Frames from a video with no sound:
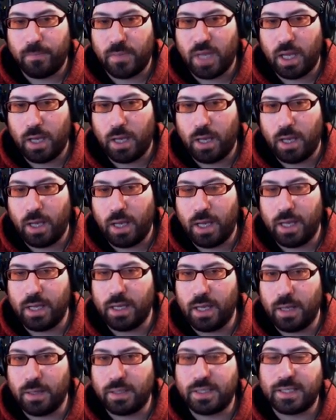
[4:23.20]
it,
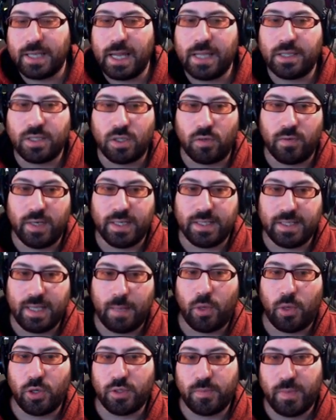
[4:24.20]
it stands to reason that
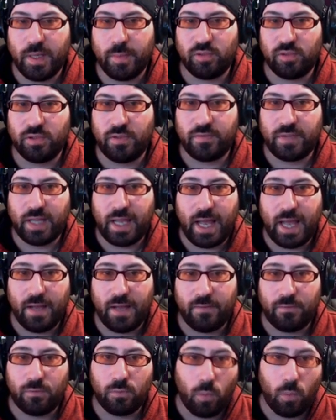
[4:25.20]
most people, if they
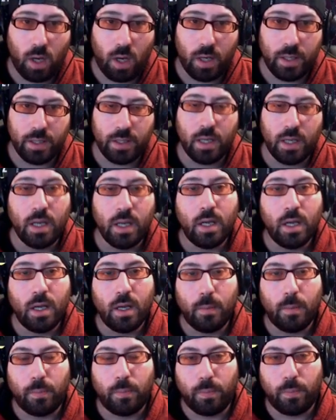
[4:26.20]
have one,
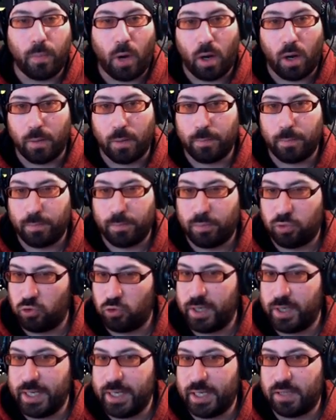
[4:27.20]
are
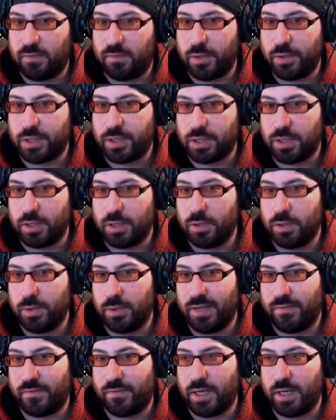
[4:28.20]
pretty close to,
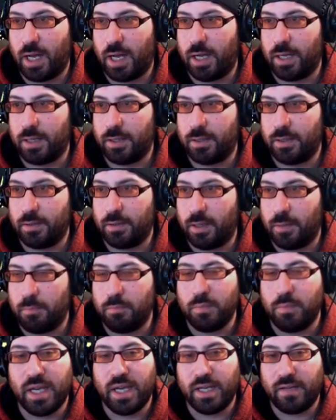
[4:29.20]
if not
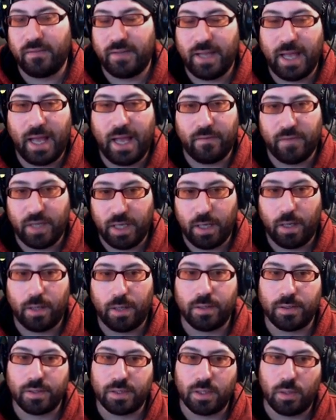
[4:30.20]
immediately have the
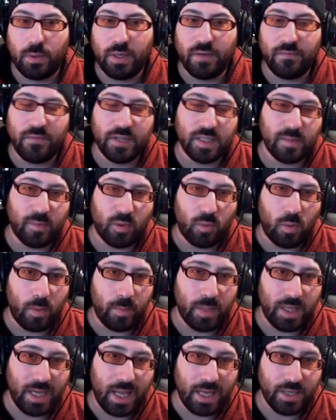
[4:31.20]
other. So Invisible
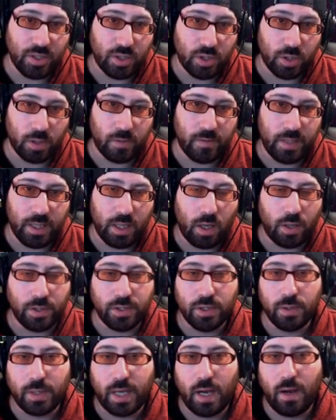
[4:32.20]
Woman and Shuri are
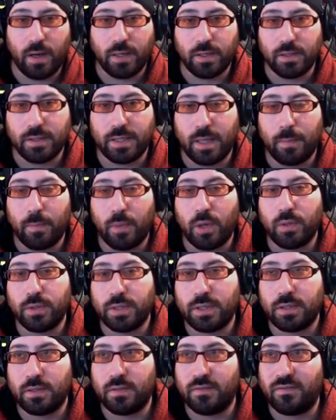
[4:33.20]
two characters that
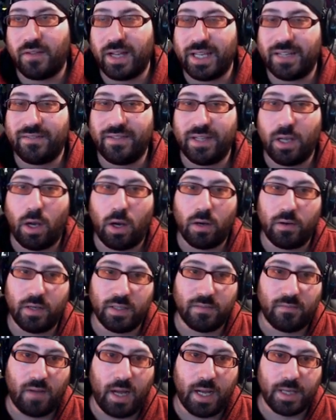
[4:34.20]
most likely are
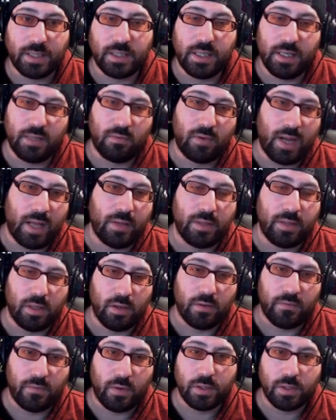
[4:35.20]
unlocked in around your
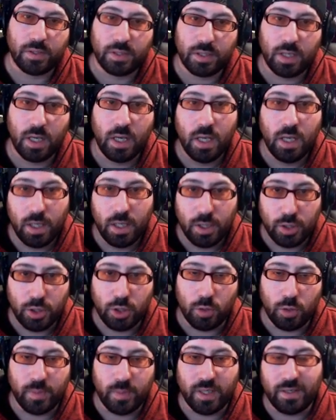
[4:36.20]
first
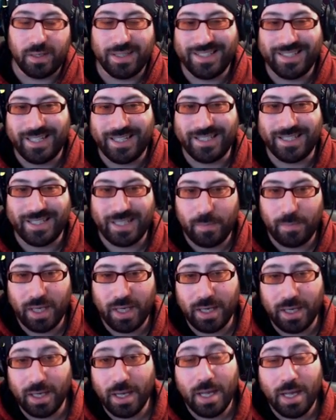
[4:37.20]
two million T C
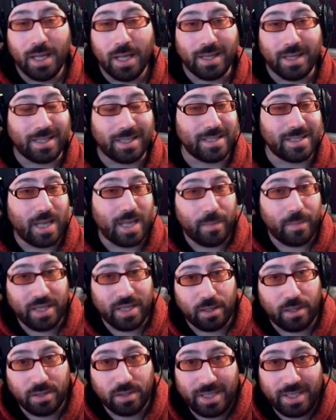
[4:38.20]
P. That does not mean
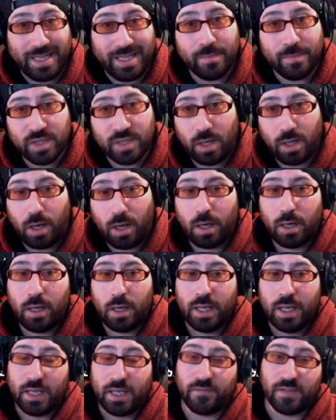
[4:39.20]
their teams are.
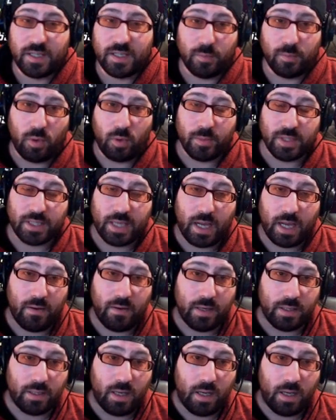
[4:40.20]
Invisible Woman's
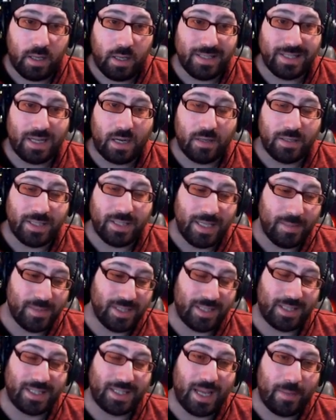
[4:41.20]
character uh, entire teams
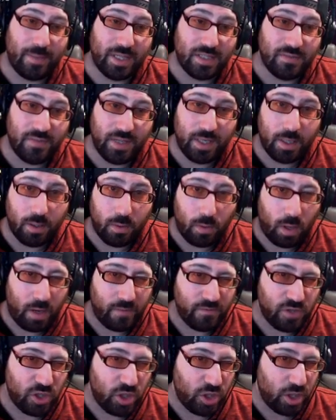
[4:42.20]
at the time of this video
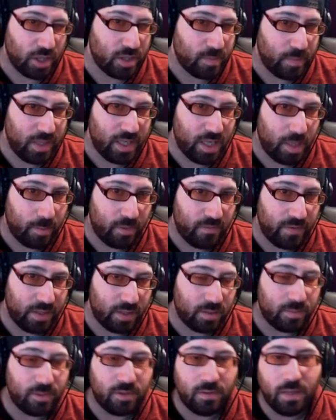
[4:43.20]
have just become
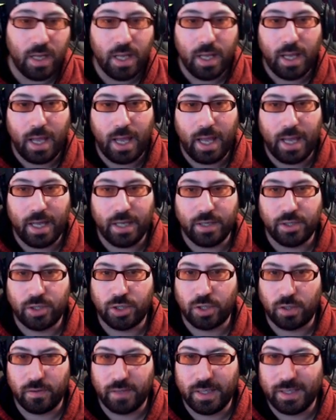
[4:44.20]
available, and
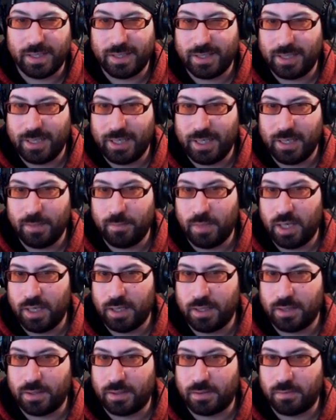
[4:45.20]
Shuri's team
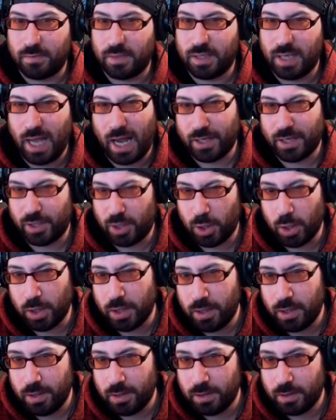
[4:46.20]
is not
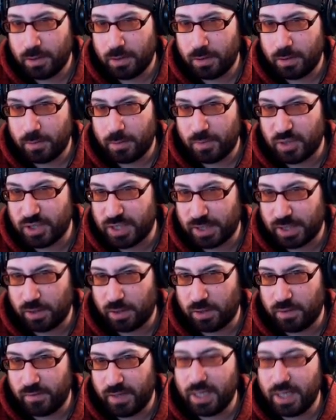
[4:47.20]
good
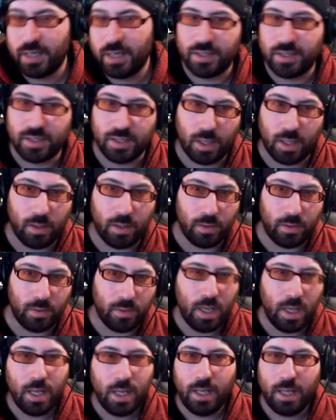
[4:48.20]
particularly,
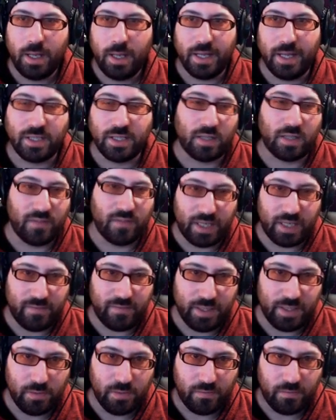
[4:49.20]
so it's unlikely
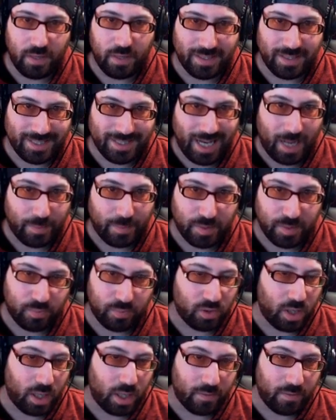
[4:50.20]
you've stopped
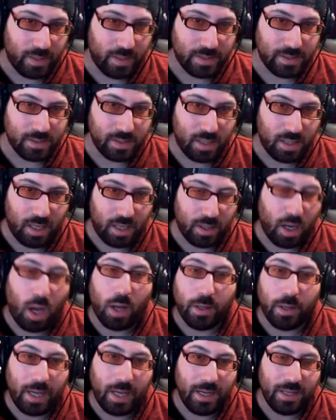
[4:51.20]
progress on,
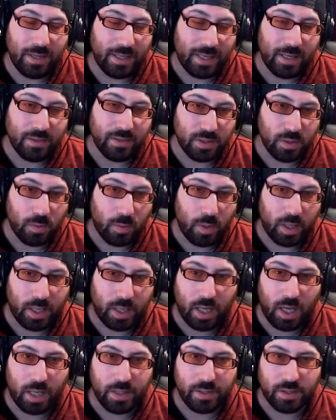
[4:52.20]
on anything else you're
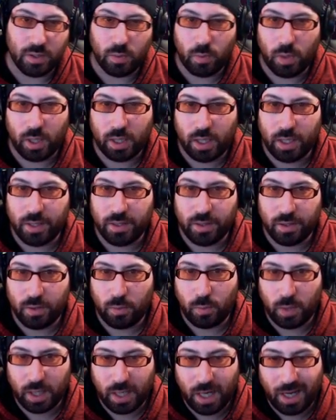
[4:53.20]
working on to work on the
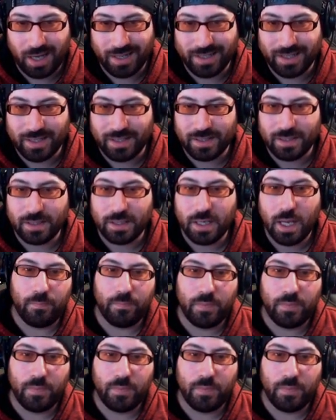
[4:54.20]
Wakandans.